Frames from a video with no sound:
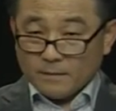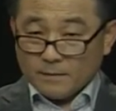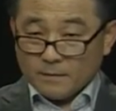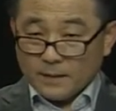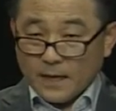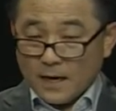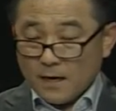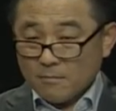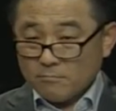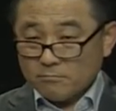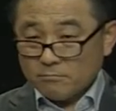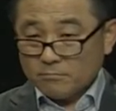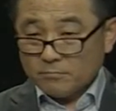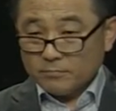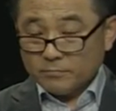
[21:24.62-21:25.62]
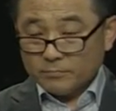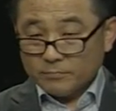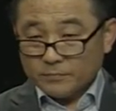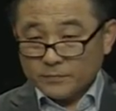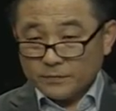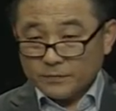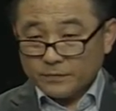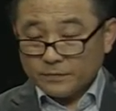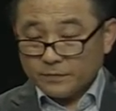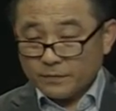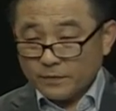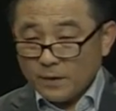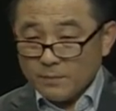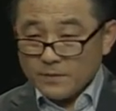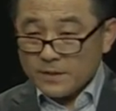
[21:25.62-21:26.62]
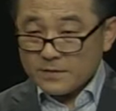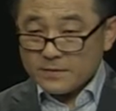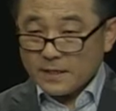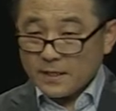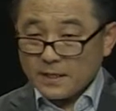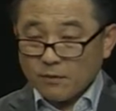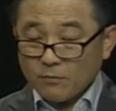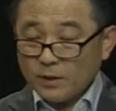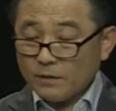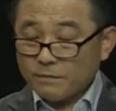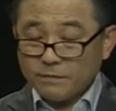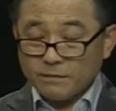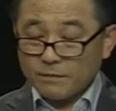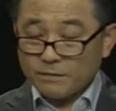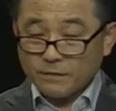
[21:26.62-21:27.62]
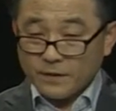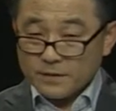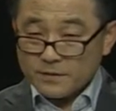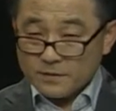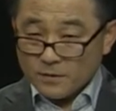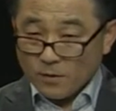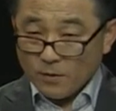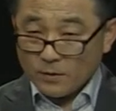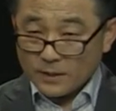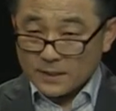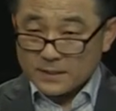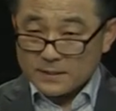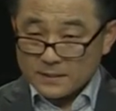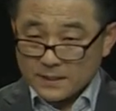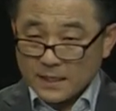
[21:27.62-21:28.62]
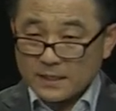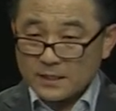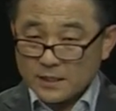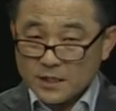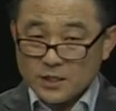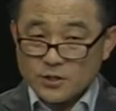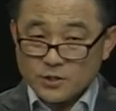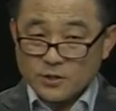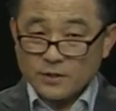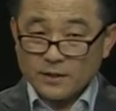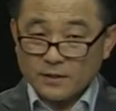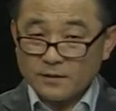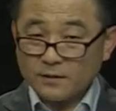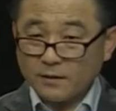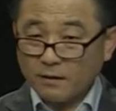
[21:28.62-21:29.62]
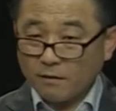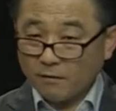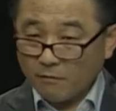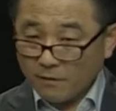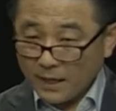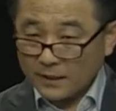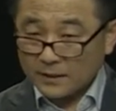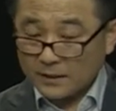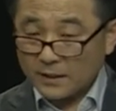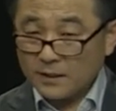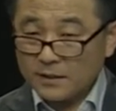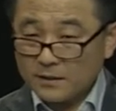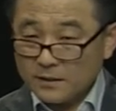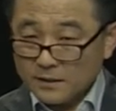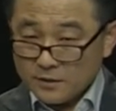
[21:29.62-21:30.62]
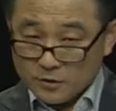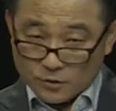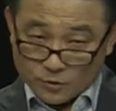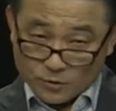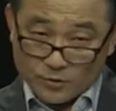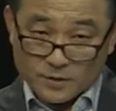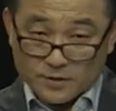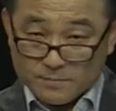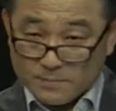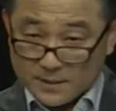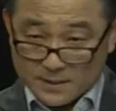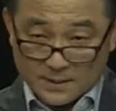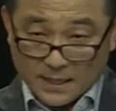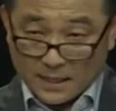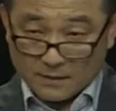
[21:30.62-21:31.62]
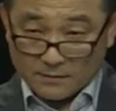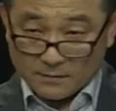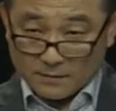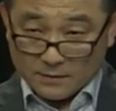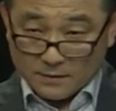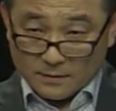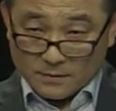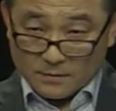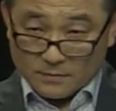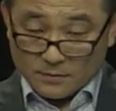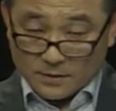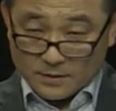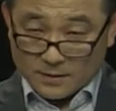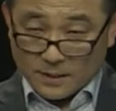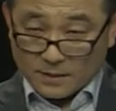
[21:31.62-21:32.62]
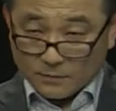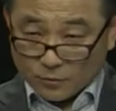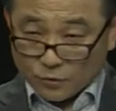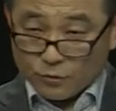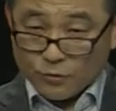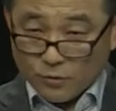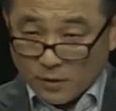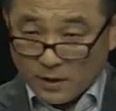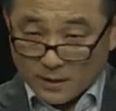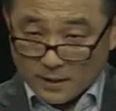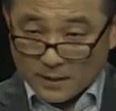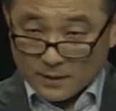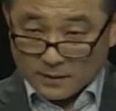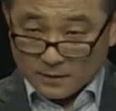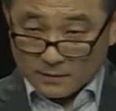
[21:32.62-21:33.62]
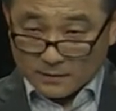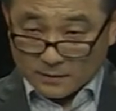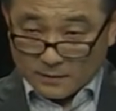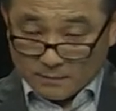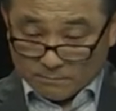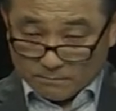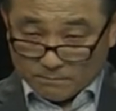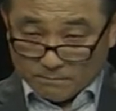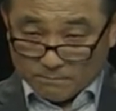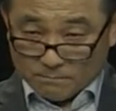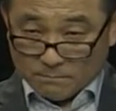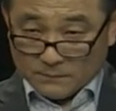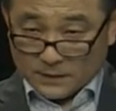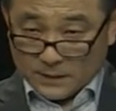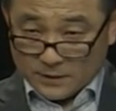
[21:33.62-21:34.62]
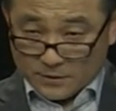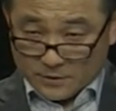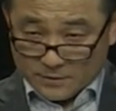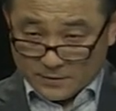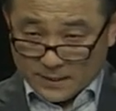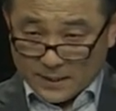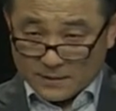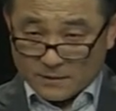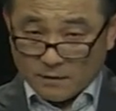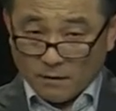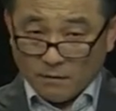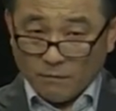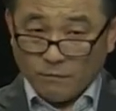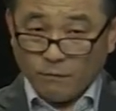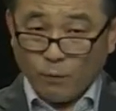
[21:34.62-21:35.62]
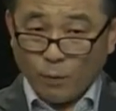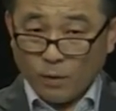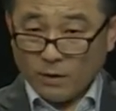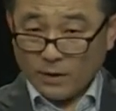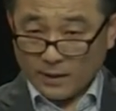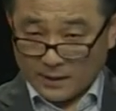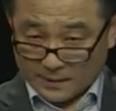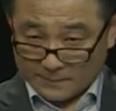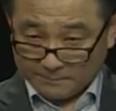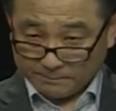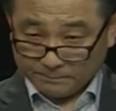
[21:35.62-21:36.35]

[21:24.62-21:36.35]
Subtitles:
Now, from this data, we first notice that teacher is correcting student mistakes. So instead of to her, teacher says for her.